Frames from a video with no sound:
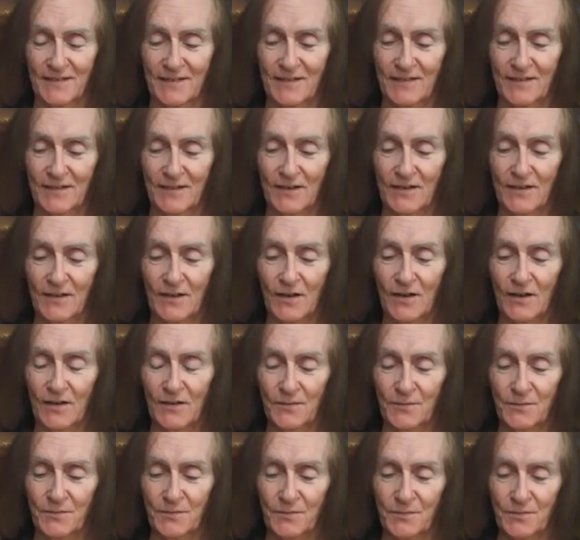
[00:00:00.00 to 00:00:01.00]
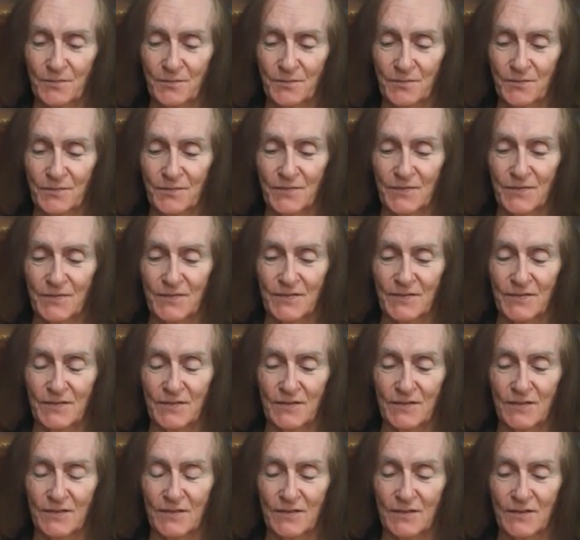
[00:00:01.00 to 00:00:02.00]

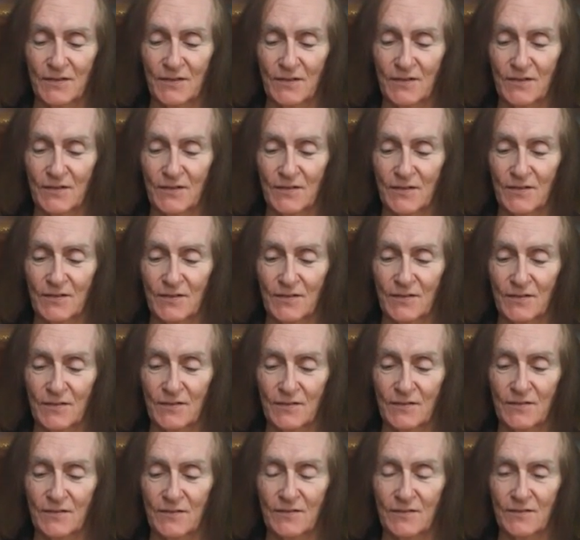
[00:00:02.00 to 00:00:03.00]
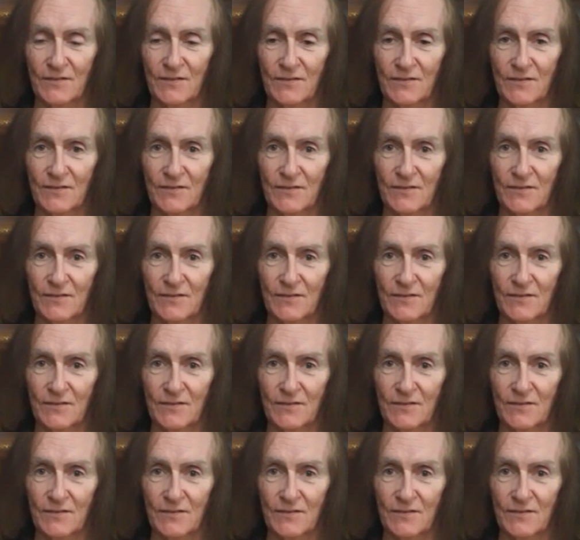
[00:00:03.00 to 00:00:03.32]
(silent)